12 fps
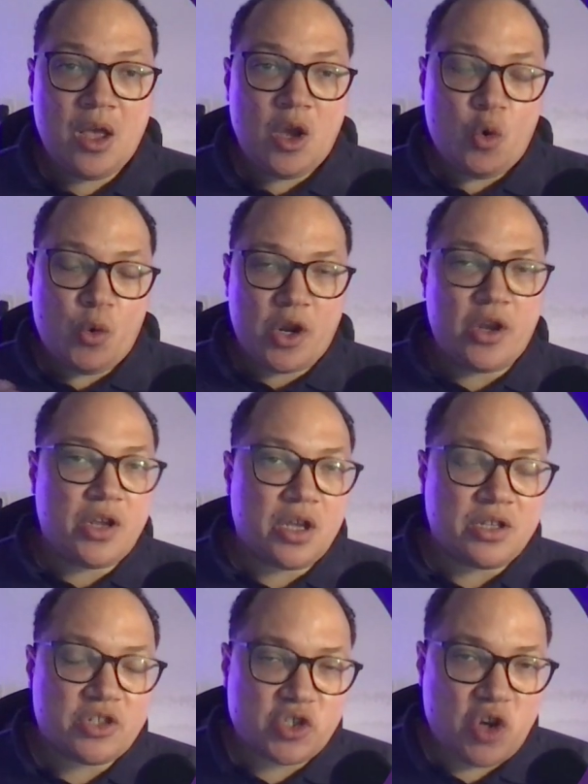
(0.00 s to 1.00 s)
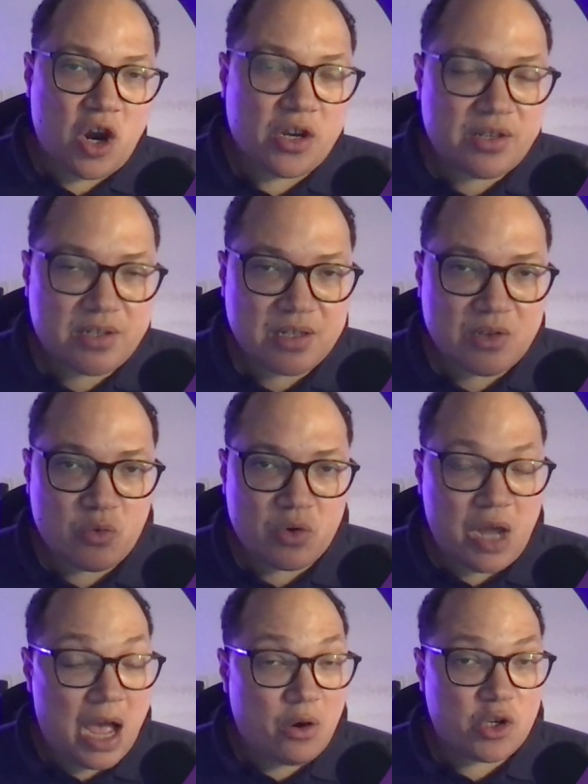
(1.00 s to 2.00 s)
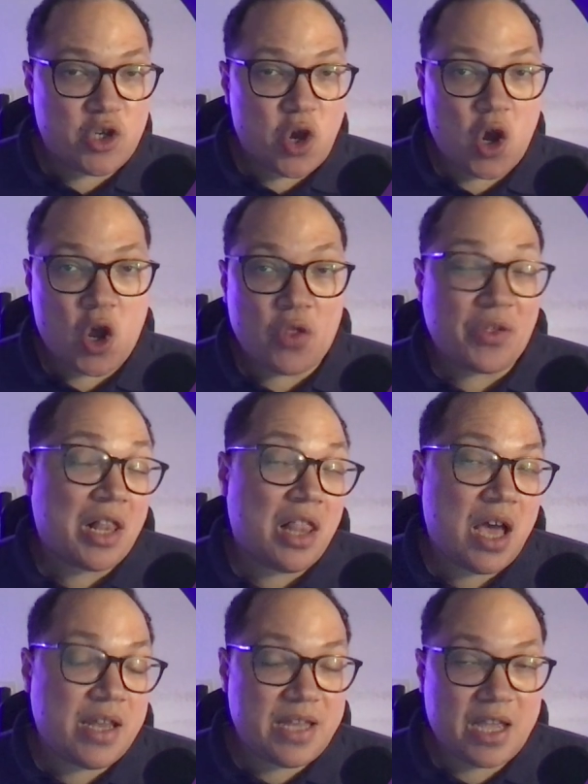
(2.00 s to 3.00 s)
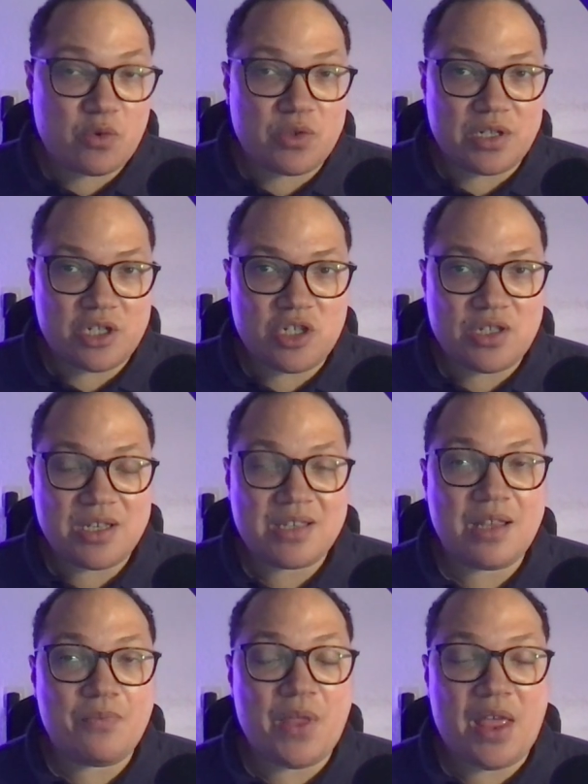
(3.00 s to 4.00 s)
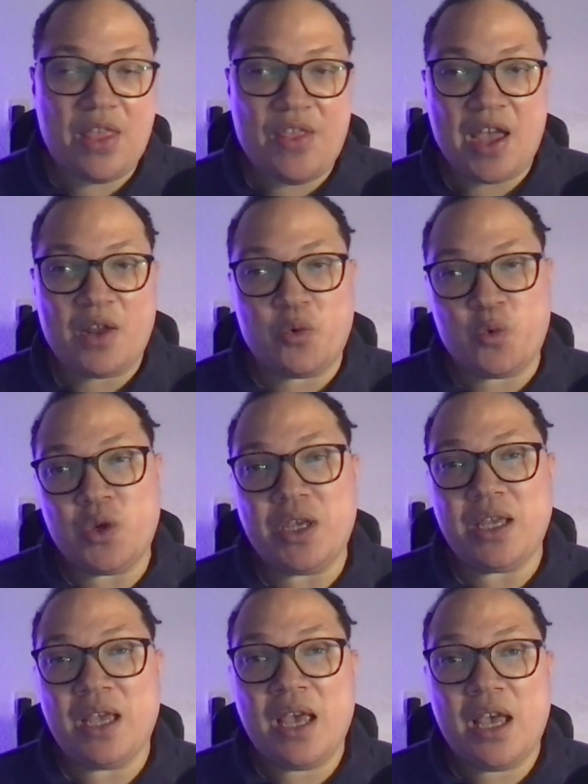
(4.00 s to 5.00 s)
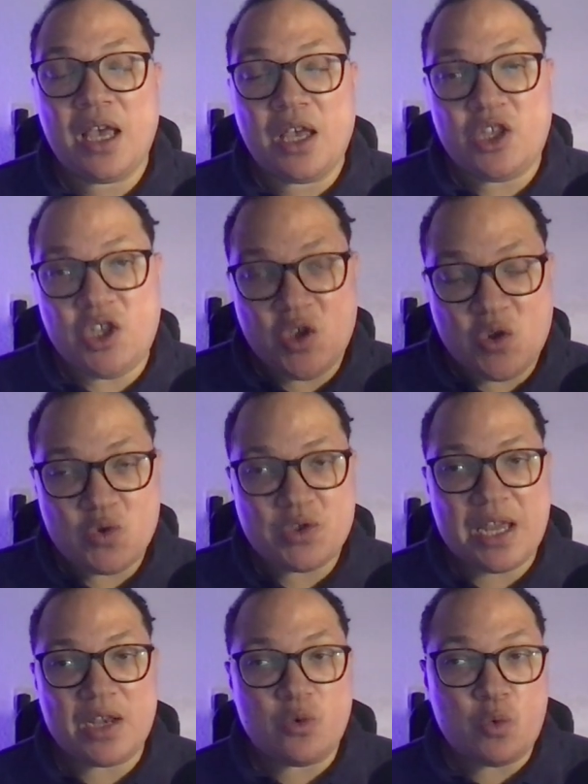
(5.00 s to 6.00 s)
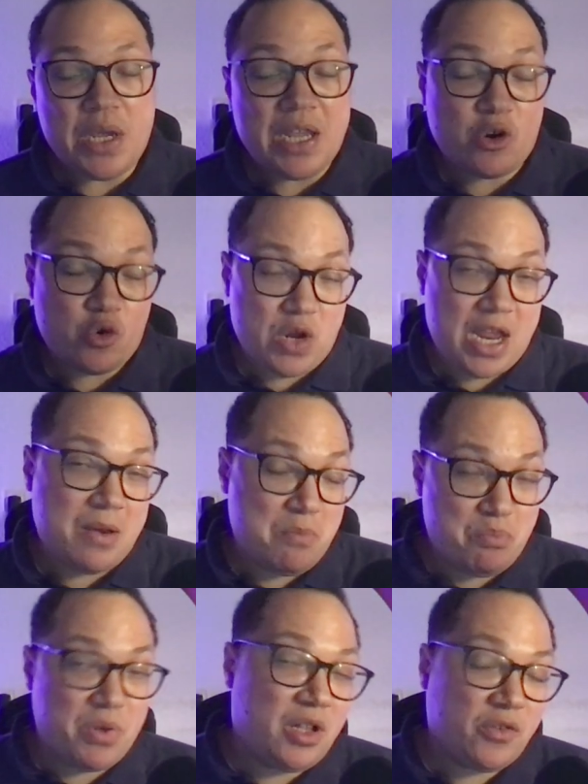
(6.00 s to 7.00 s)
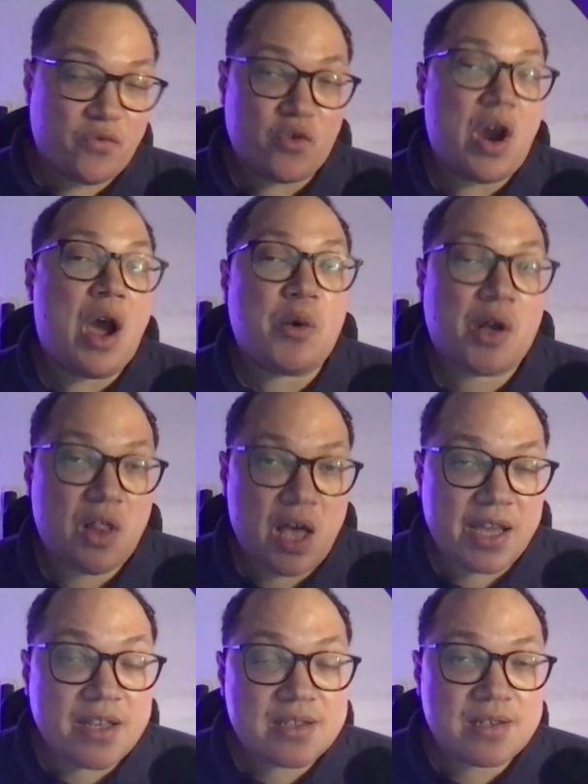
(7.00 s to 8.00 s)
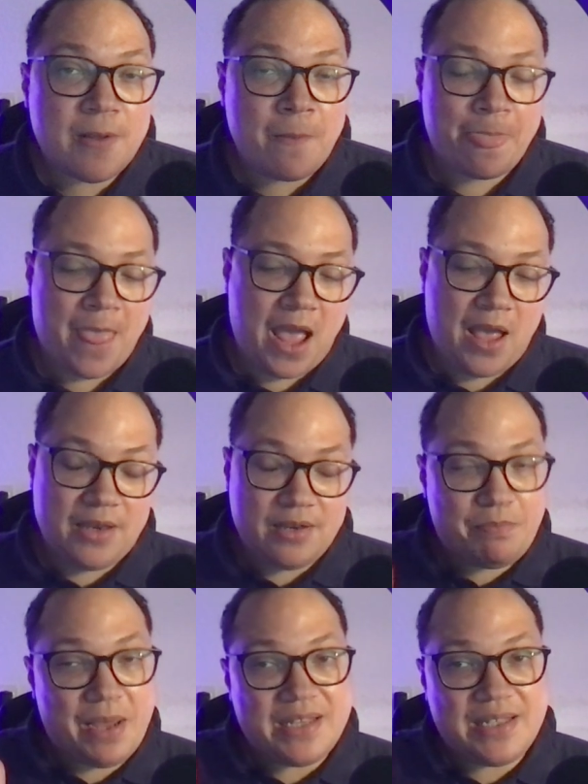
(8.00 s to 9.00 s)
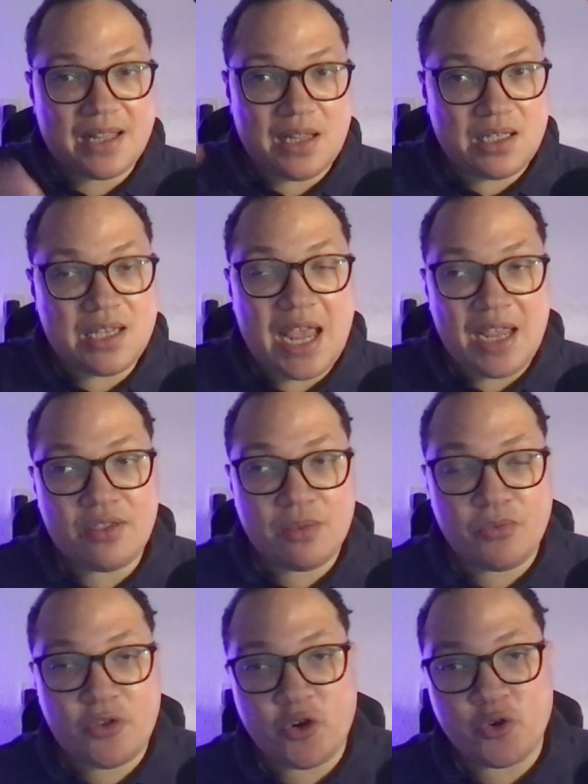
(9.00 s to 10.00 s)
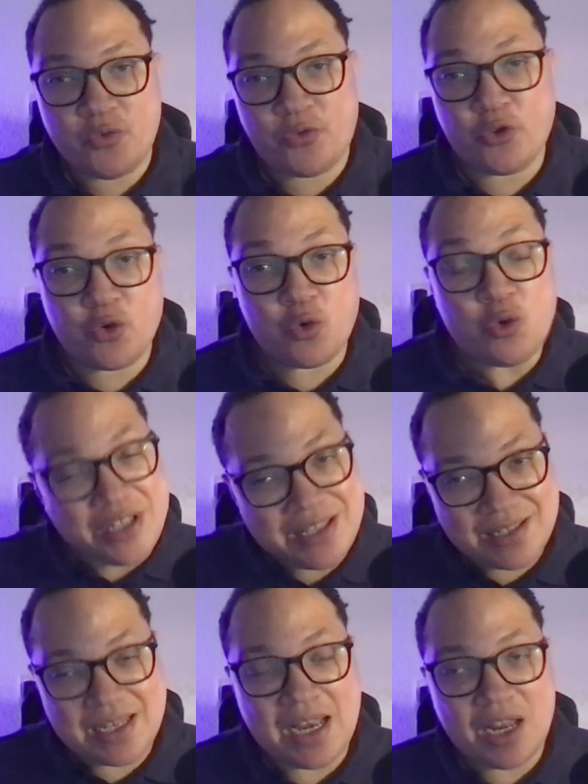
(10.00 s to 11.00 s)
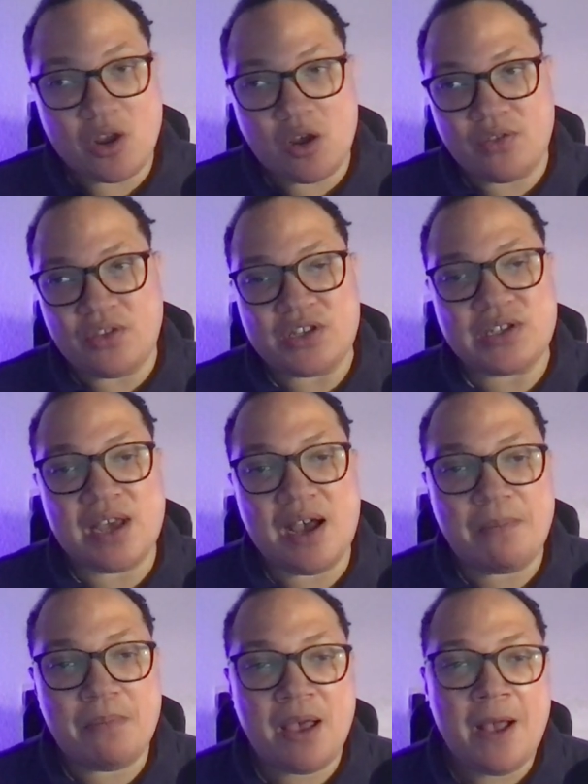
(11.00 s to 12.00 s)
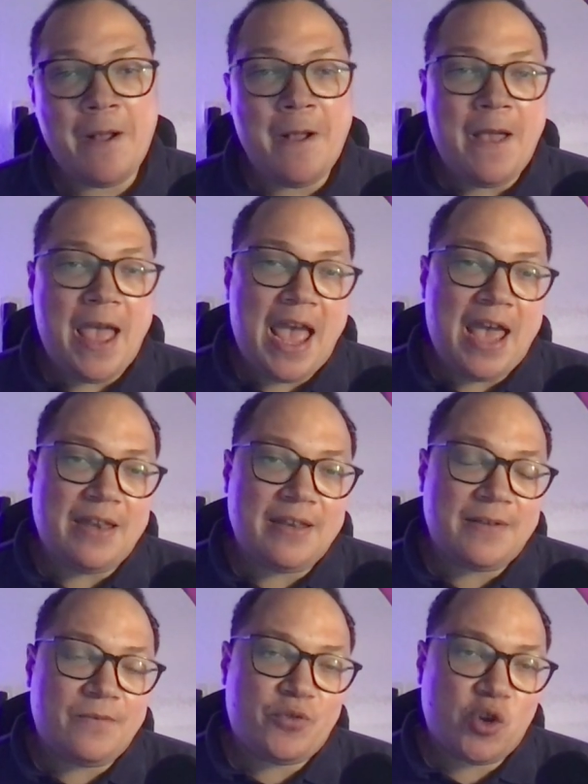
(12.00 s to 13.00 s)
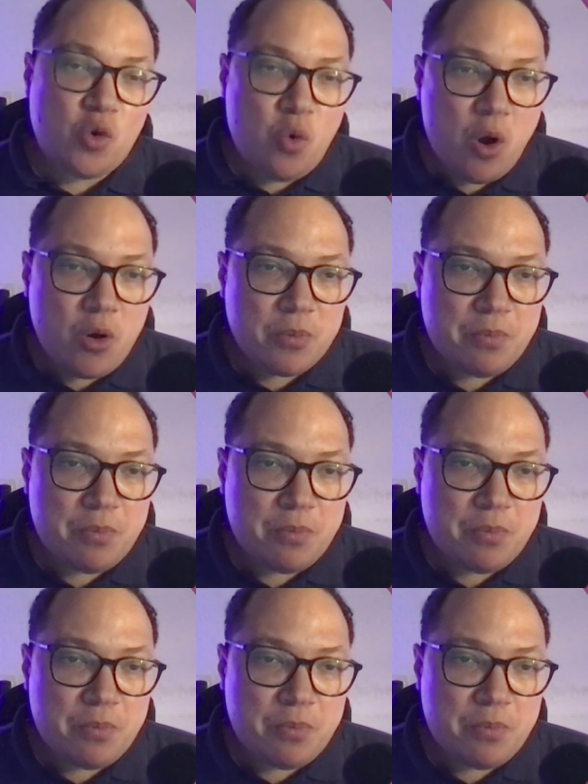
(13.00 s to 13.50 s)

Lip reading: we're going to start our talk on the client acquisition system that we use and we create and build for our clients, and basically take them through setting this up. And the quote